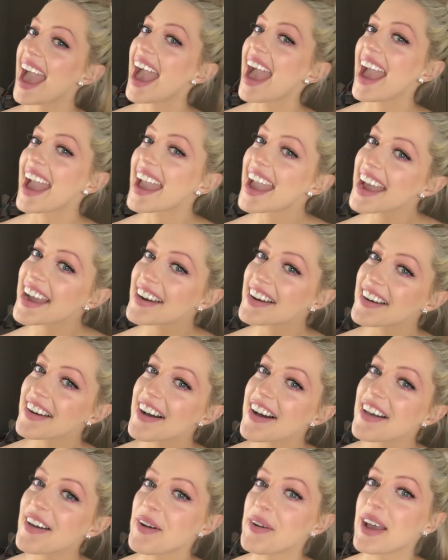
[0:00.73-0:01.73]
Hey
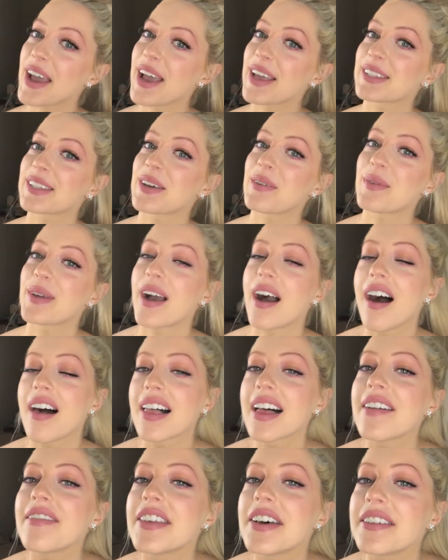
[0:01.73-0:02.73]
girl! Okay, so we
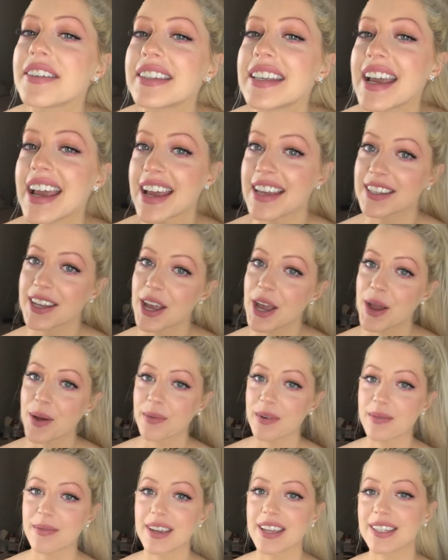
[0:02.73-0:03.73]
all have those days
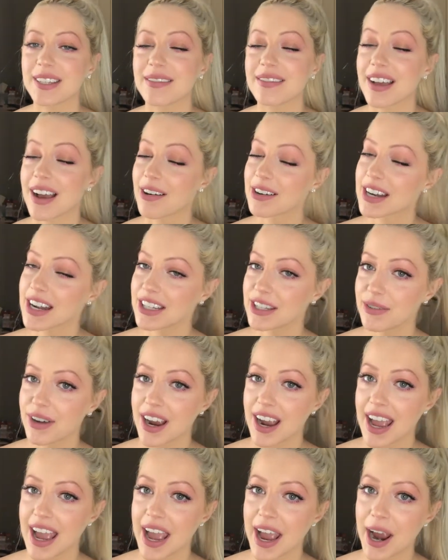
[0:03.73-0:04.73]
where we do not want to do
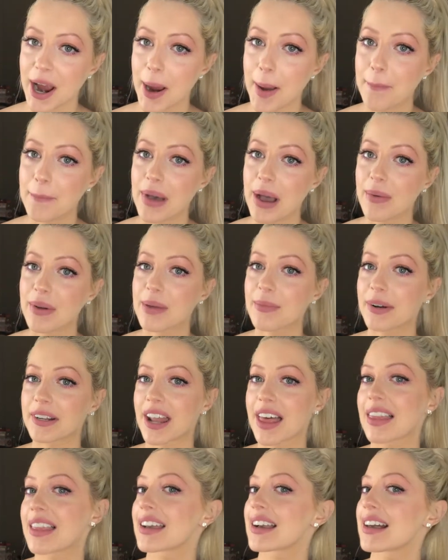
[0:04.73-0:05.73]
our hair, but we want
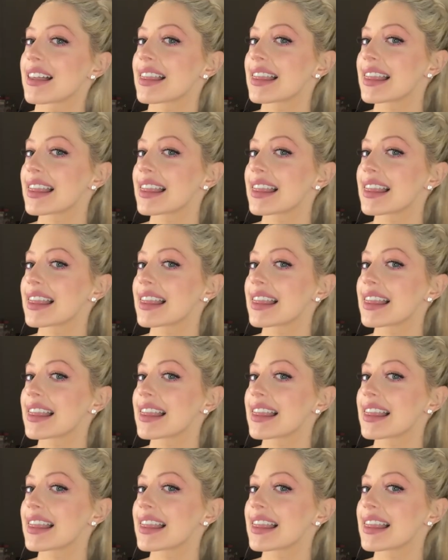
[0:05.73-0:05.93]
to look a